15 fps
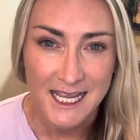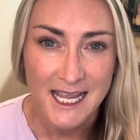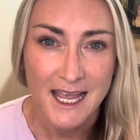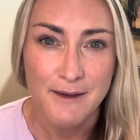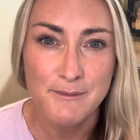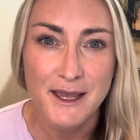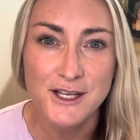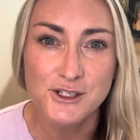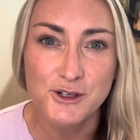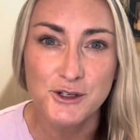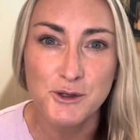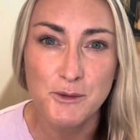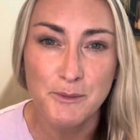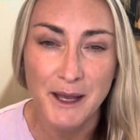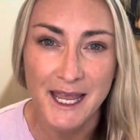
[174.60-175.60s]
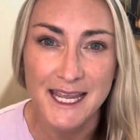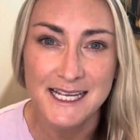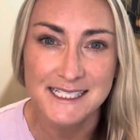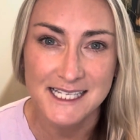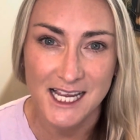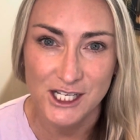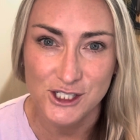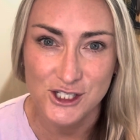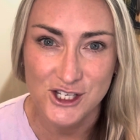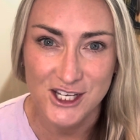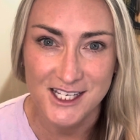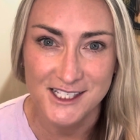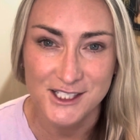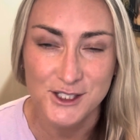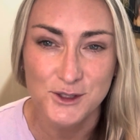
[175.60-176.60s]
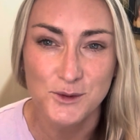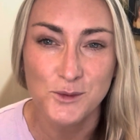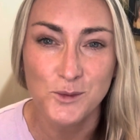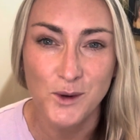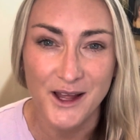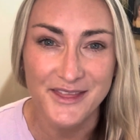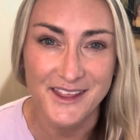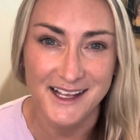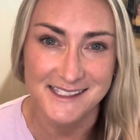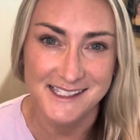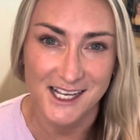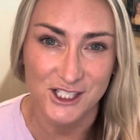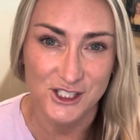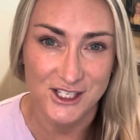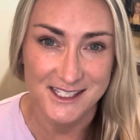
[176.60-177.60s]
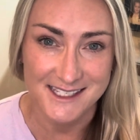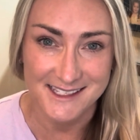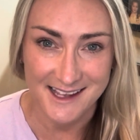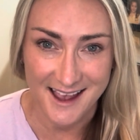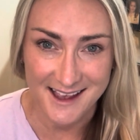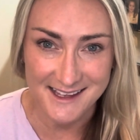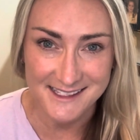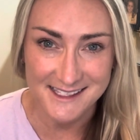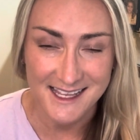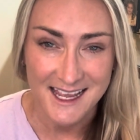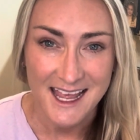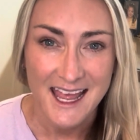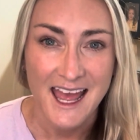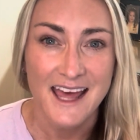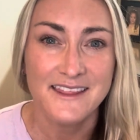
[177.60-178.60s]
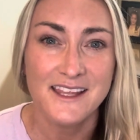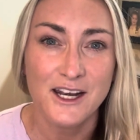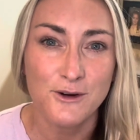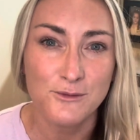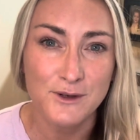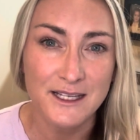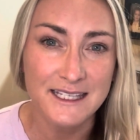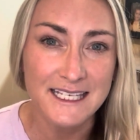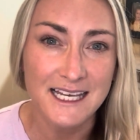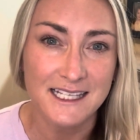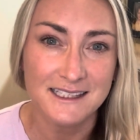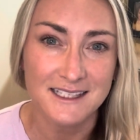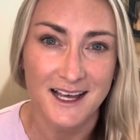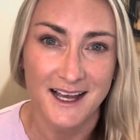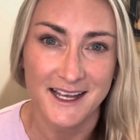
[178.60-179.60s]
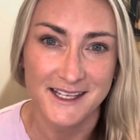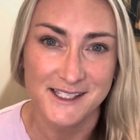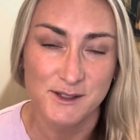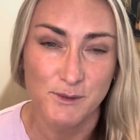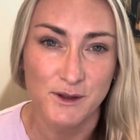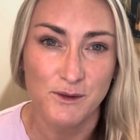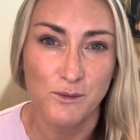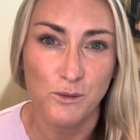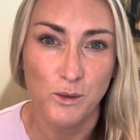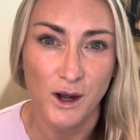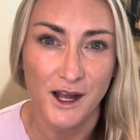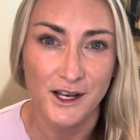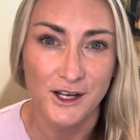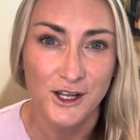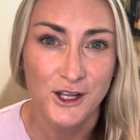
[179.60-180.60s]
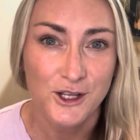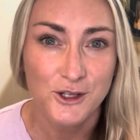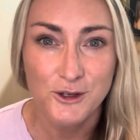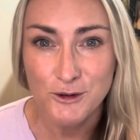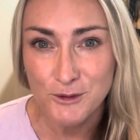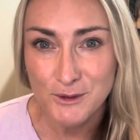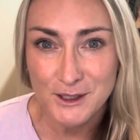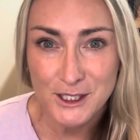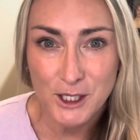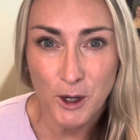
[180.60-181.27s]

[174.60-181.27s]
and make sure you pay attention to what that section says and that it really aligns with what you're really